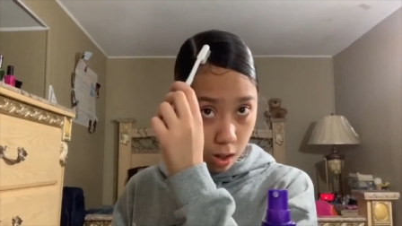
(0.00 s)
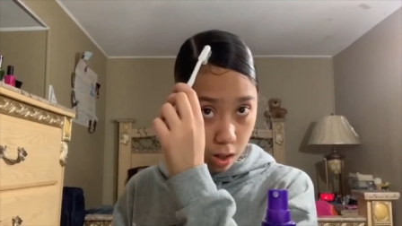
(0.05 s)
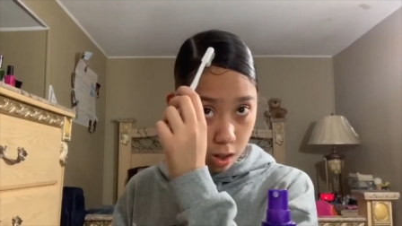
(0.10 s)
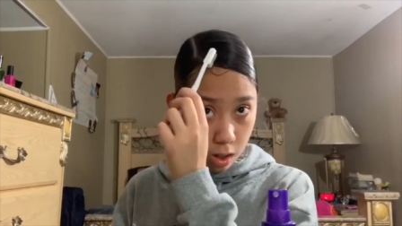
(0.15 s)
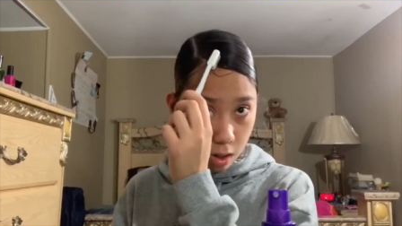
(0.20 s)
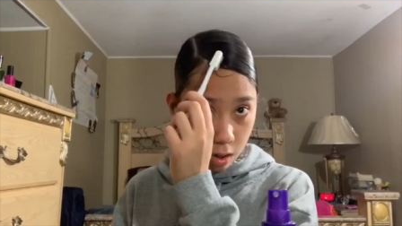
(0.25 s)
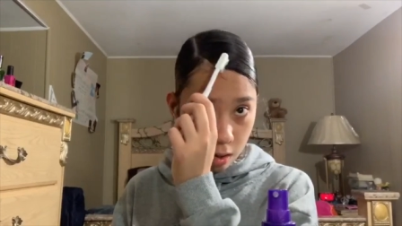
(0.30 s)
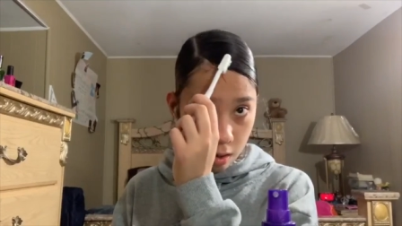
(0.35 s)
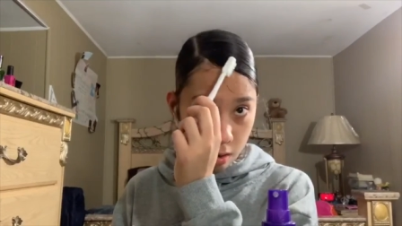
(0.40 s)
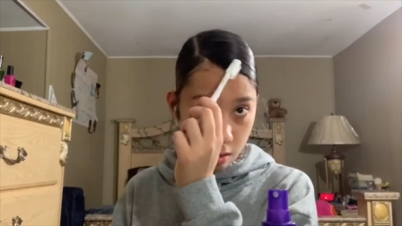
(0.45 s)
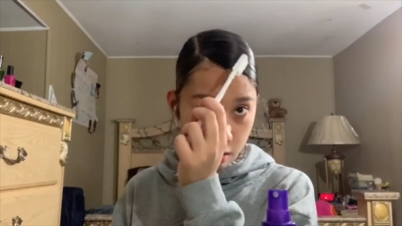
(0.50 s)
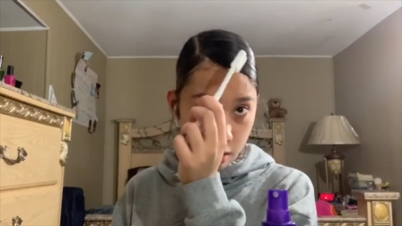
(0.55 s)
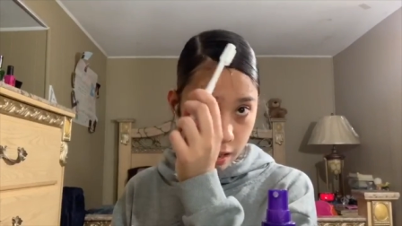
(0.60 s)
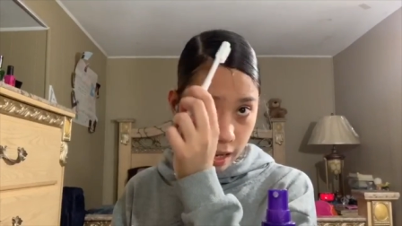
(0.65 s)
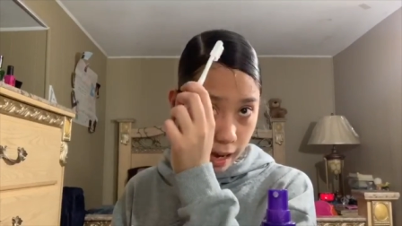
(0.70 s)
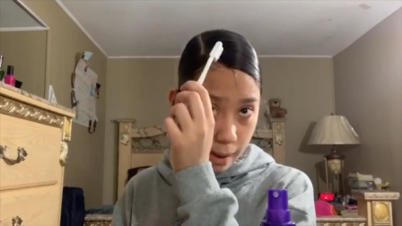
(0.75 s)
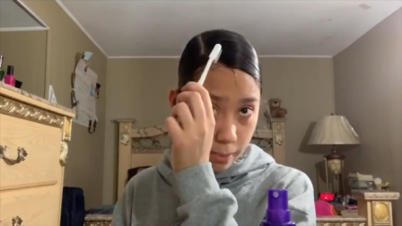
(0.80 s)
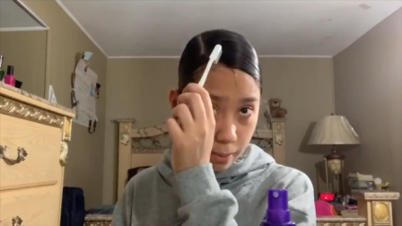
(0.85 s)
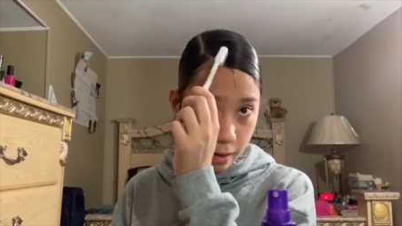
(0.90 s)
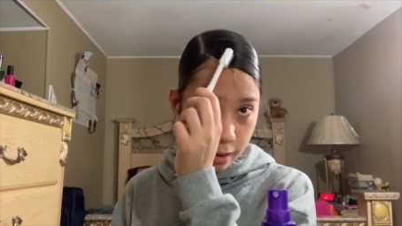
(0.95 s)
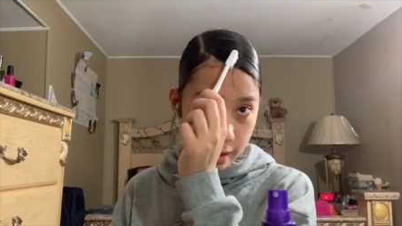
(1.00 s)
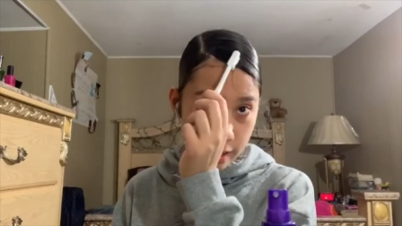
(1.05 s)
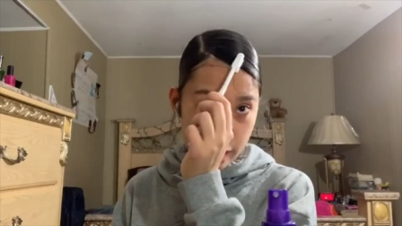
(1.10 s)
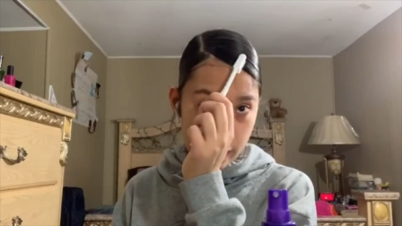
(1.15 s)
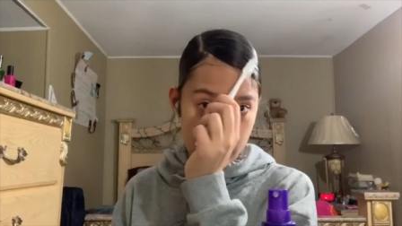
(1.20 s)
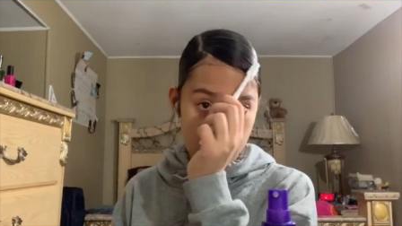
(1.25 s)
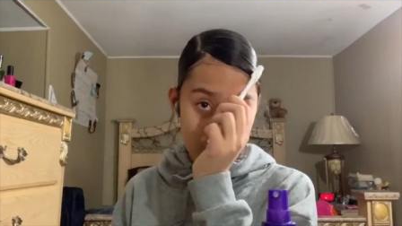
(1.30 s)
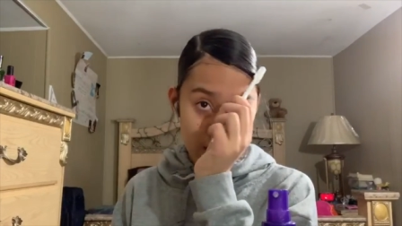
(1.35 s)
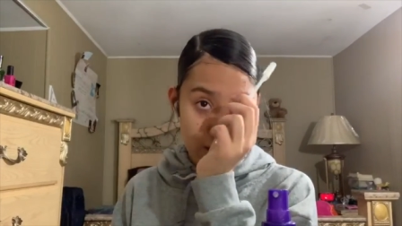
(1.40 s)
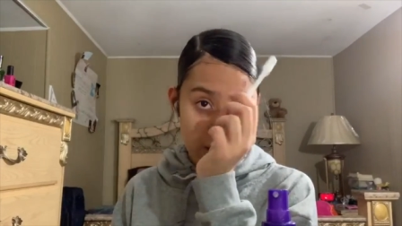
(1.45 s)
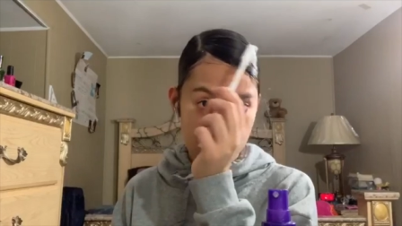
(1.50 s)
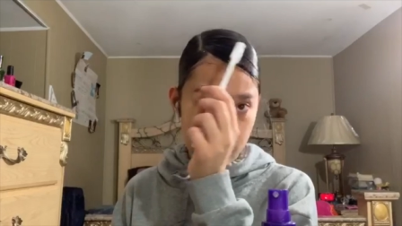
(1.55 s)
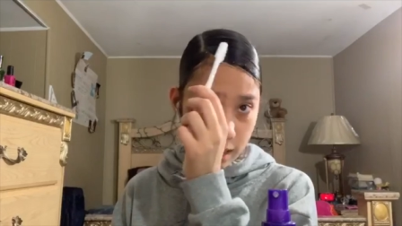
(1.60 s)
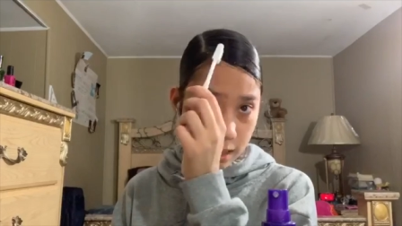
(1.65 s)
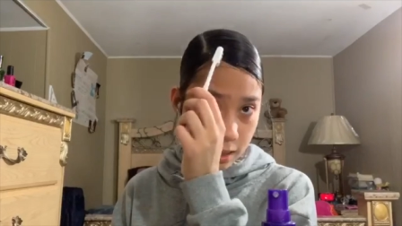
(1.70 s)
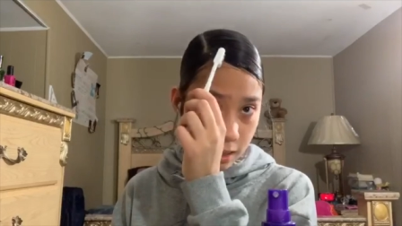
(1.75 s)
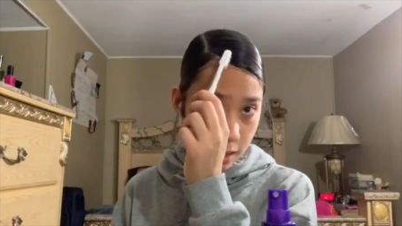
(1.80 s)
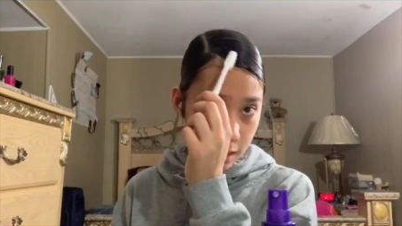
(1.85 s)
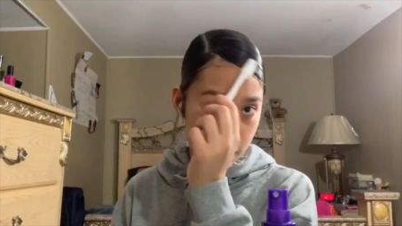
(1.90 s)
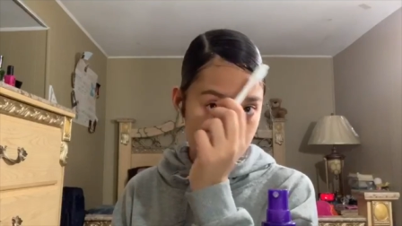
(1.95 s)
so that part
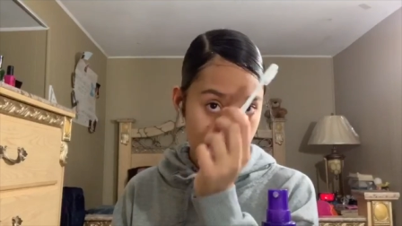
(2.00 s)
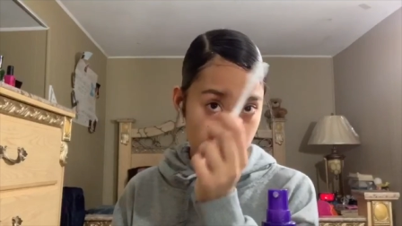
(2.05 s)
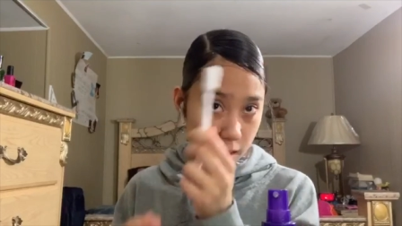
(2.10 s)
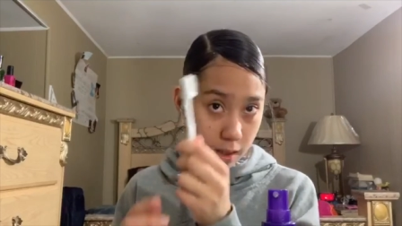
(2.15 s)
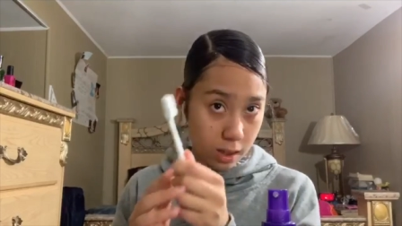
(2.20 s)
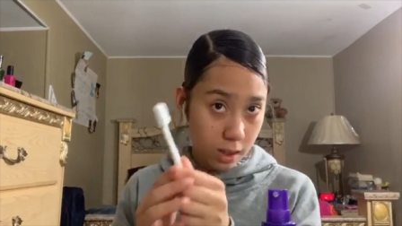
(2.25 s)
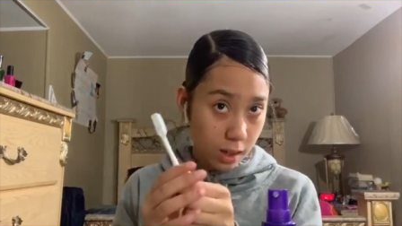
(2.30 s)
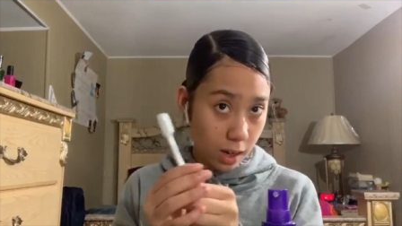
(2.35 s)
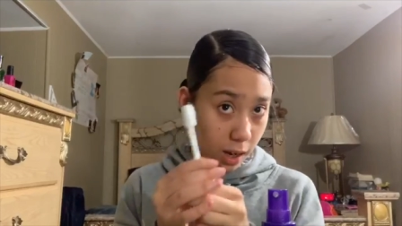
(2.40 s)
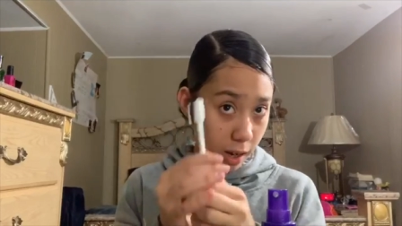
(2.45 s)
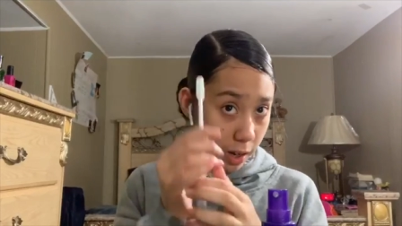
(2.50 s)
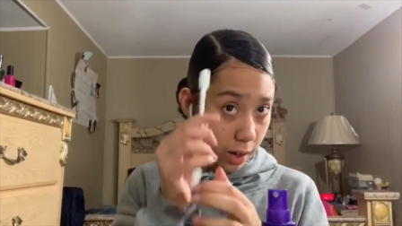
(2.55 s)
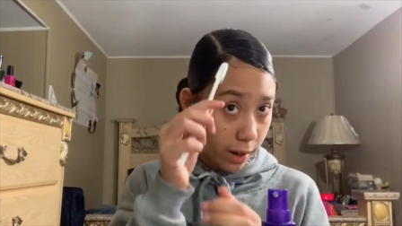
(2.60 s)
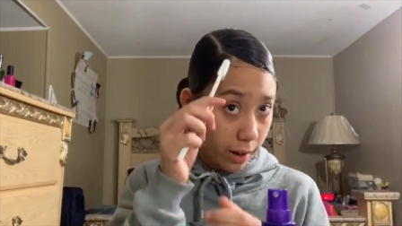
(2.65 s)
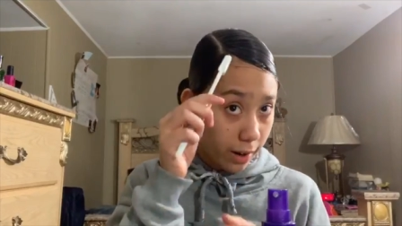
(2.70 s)
tends to stand